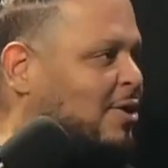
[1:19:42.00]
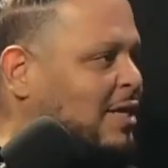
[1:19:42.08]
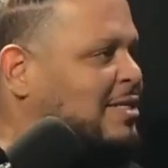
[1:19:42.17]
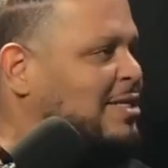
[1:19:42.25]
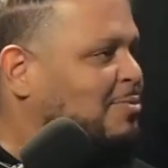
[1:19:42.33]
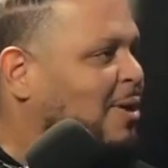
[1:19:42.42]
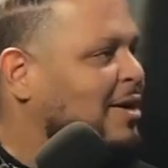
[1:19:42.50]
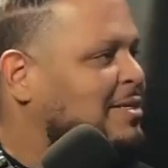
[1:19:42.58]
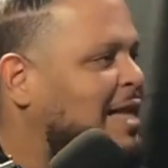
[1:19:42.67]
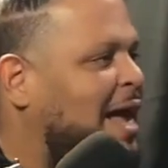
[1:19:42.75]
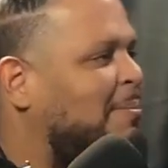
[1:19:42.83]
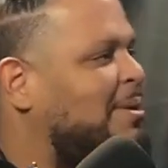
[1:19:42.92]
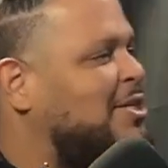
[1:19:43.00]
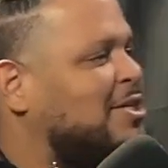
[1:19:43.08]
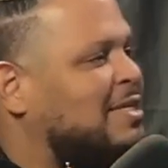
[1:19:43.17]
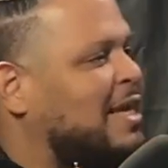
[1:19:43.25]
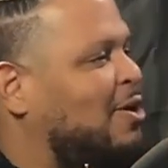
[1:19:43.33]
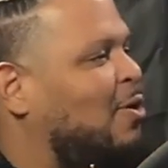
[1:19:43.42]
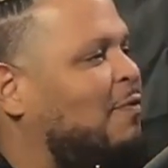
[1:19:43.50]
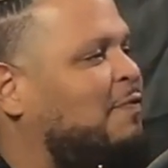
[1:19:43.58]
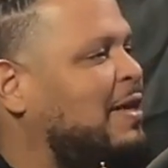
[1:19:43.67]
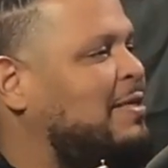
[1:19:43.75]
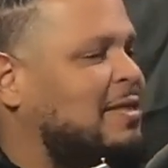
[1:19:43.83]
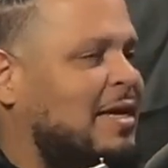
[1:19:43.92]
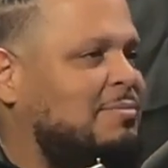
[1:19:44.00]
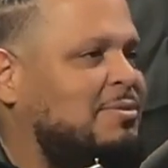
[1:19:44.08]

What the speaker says: This is where it's at. But it's just that whole FaceTime.